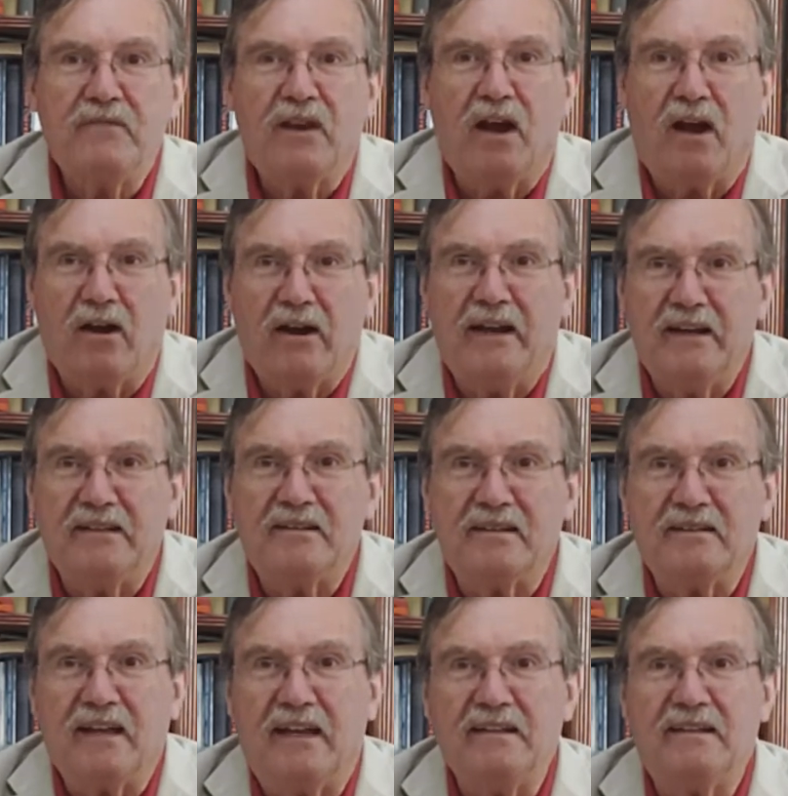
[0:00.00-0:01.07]
all right, it's
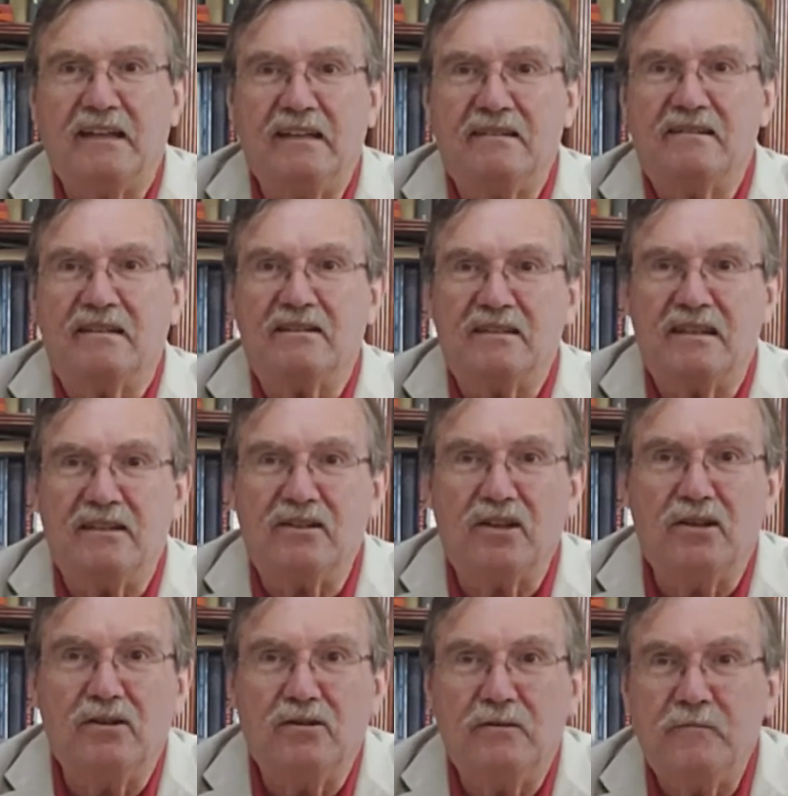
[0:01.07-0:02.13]

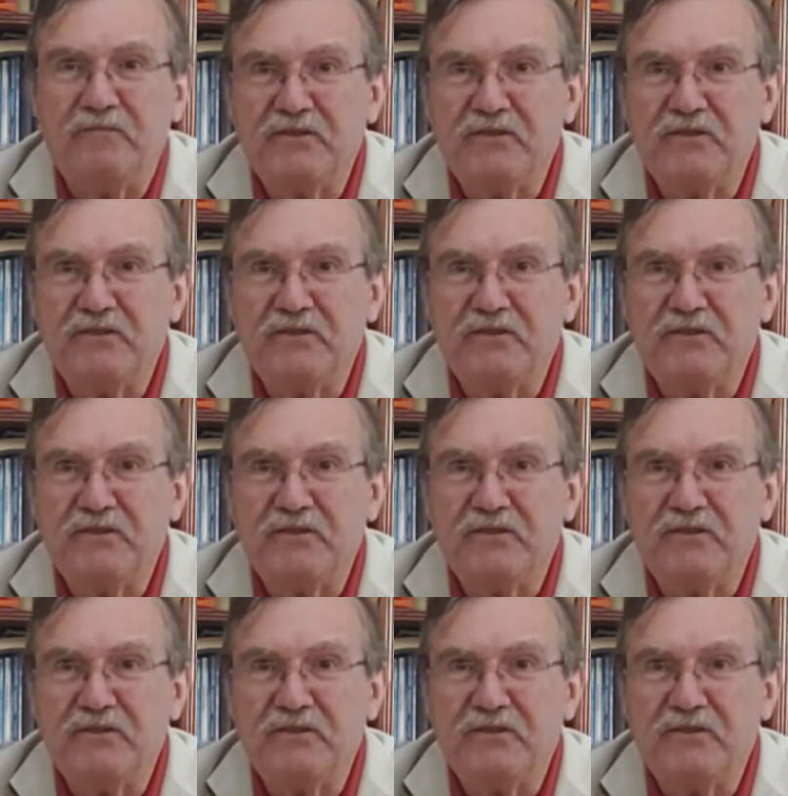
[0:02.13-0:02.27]
1962,